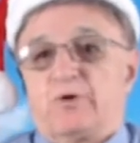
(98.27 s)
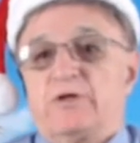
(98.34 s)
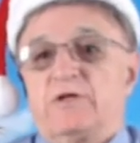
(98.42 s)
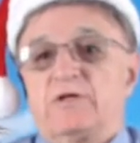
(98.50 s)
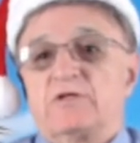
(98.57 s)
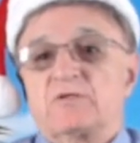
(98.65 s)

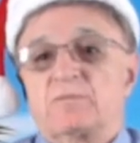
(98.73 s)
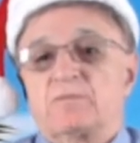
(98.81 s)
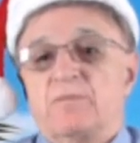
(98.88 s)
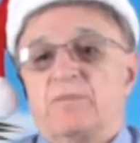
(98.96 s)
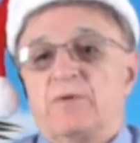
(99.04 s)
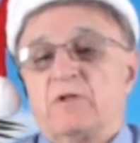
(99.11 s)
put it
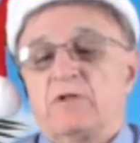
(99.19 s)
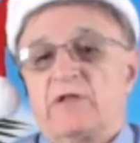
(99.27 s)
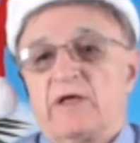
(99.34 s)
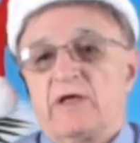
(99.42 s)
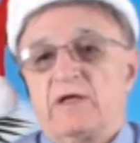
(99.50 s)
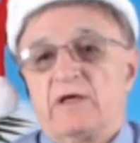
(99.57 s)
in build
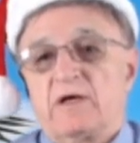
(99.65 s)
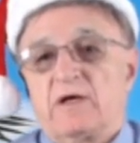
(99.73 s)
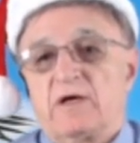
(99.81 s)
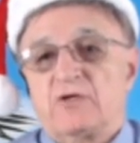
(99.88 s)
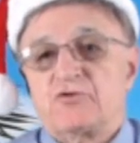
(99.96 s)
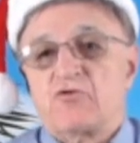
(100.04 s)

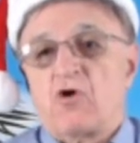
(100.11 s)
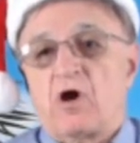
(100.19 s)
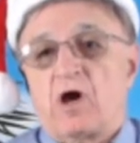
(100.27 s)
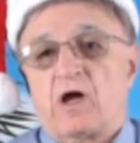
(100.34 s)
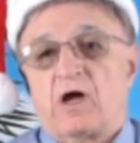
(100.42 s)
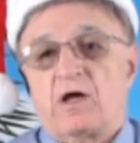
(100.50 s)
a
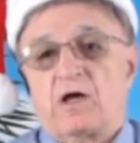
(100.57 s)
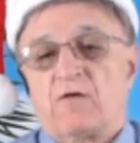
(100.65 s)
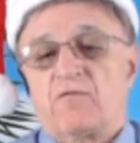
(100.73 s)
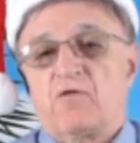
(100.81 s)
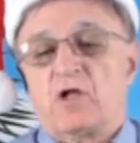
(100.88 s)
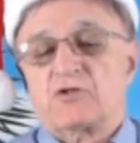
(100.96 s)
drawer,
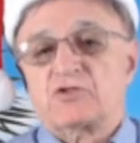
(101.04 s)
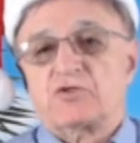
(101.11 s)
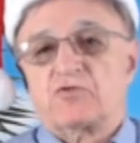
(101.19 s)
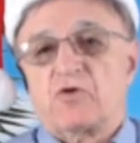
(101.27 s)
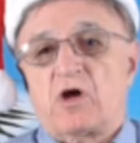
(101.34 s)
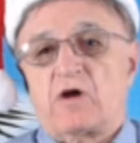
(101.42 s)
a false
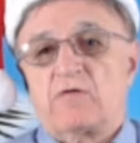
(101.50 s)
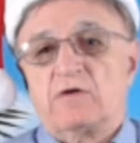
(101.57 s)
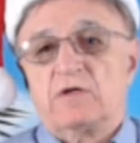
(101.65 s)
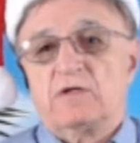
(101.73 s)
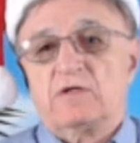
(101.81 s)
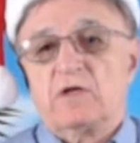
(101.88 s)
drawer
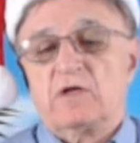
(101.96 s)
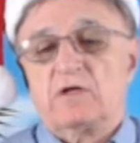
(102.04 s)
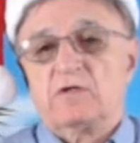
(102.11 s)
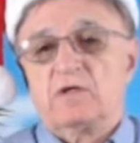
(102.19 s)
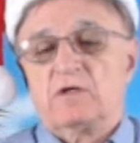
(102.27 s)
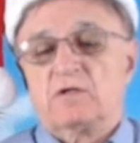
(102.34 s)

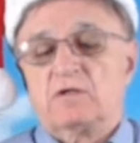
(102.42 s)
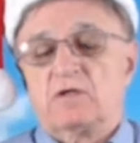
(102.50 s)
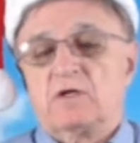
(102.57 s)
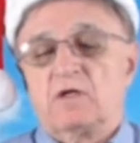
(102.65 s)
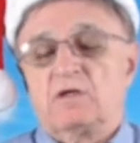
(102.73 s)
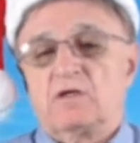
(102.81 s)

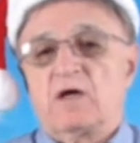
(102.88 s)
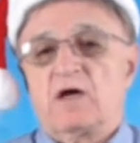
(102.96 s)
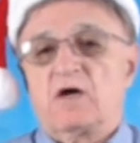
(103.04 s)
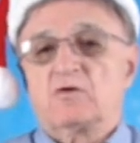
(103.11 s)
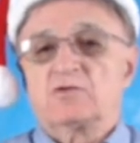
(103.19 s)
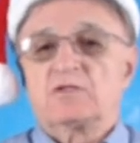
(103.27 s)
in your
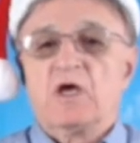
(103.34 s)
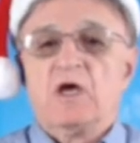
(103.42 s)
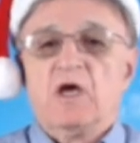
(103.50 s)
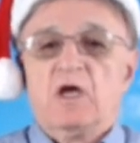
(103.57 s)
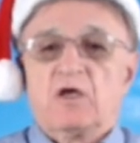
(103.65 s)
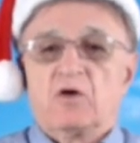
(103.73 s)
house.
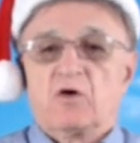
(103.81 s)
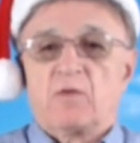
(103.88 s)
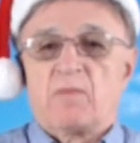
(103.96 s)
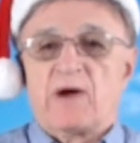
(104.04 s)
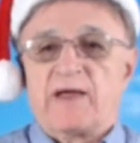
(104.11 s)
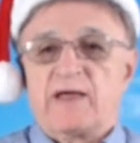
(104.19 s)
You can go
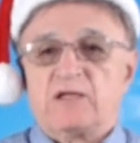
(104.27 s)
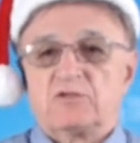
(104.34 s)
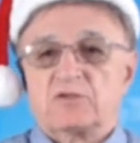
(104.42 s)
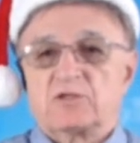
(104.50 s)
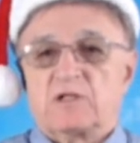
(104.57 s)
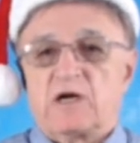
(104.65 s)
to
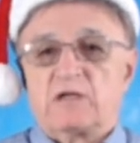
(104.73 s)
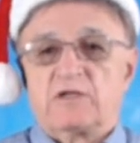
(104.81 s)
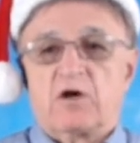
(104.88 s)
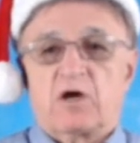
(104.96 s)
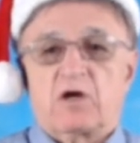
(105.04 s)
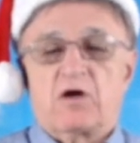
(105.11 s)

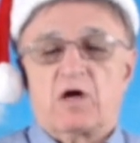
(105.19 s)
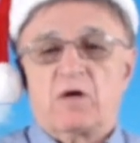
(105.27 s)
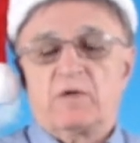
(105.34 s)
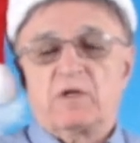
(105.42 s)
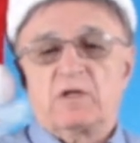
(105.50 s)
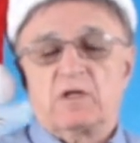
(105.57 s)

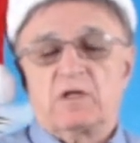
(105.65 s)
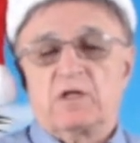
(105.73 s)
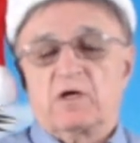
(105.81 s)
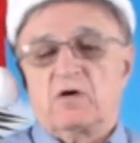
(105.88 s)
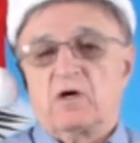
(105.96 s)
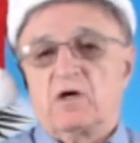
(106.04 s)
myangelscloud.com and
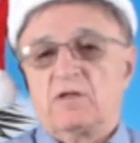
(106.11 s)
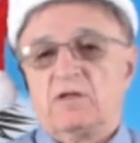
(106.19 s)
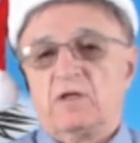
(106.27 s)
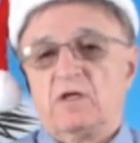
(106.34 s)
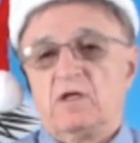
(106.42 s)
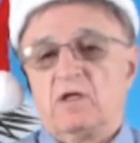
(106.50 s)
click
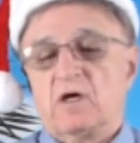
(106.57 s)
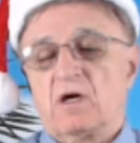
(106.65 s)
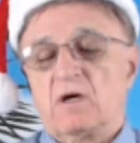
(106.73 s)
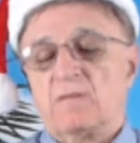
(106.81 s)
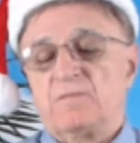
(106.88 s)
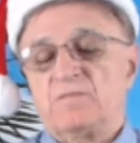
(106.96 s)
on the
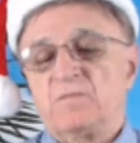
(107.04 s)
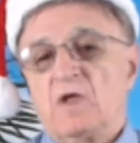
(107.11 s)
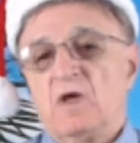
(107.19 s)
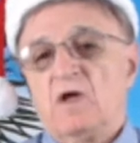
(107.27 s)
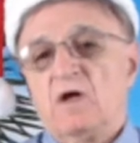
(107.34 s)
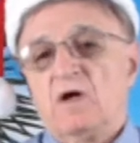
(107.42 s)

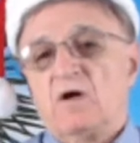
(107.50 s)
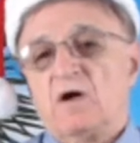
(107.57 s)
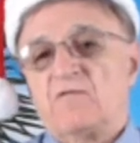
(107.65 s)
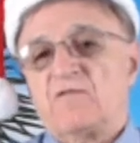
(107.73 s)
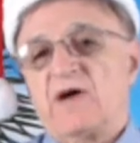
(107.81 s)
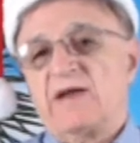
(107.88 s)

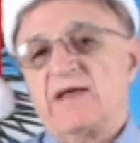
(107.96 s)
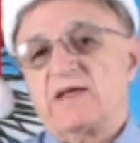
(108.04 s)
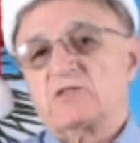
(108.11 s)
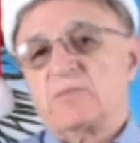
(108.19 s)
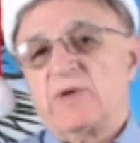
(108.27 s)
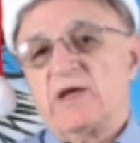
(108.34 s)

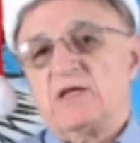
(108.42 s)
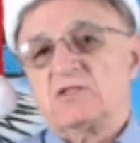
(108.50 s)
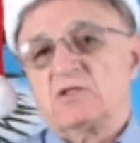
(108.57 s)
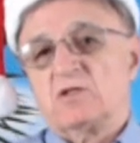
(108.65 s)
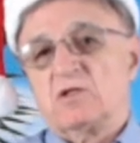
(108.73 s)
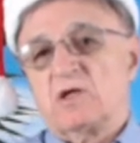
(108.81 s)
finance
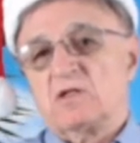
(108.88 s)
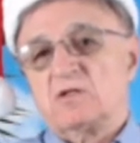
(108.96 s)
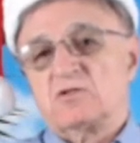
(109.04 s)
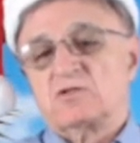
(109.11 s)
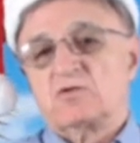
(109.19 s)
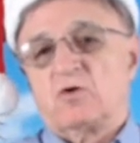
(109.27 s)
page
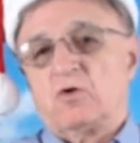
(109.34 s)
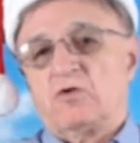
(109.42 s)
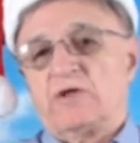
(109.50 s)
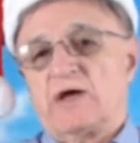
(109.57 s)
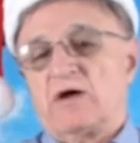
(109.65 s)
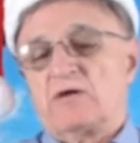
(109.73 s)
and
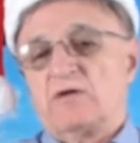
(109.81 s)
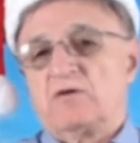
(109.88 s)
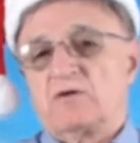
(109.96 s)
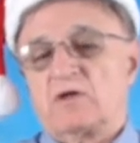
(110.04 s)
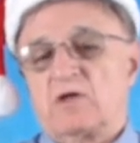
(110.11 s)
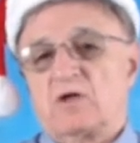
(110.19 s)
scroll down,
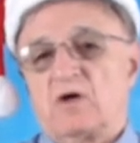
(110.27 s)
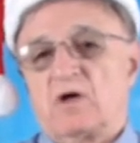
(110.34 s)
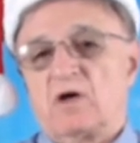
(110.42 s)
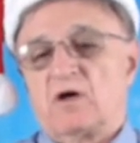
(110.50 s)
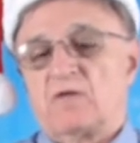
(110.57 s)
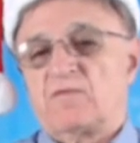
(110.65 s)
and you
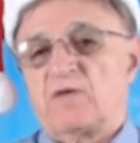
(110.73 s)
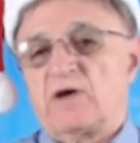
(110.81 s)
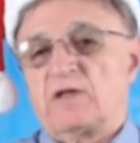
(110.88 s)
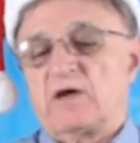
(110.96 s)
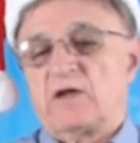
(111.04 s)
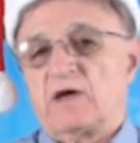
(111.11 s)
can
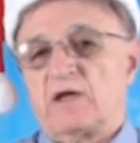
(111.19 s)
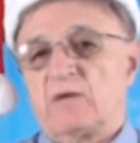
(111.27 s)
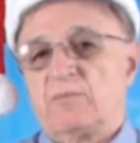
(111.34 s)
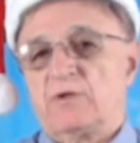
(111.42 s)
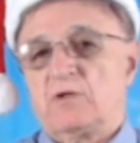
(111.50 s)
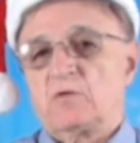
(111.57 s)
find out how
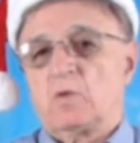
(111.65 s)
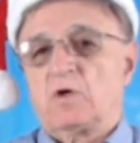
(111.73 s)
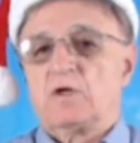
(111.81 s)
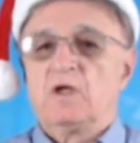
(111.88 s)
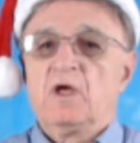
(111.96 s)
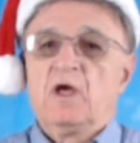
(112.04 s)
to build
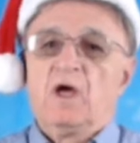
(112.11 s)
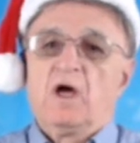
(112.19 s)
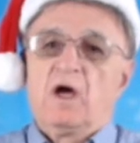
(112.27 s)
one.